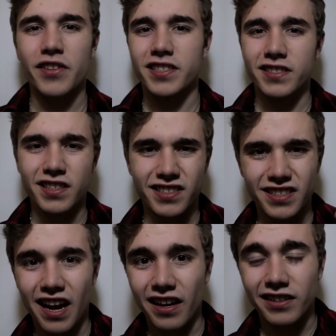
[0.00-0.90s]
This is the
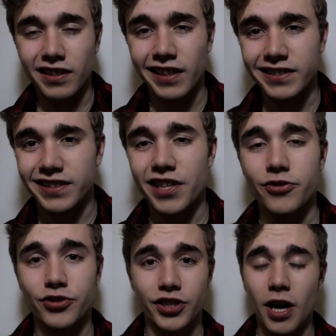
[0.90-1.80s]
stock lens that
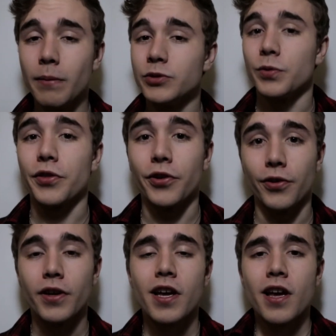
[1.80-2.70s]
usually comes with your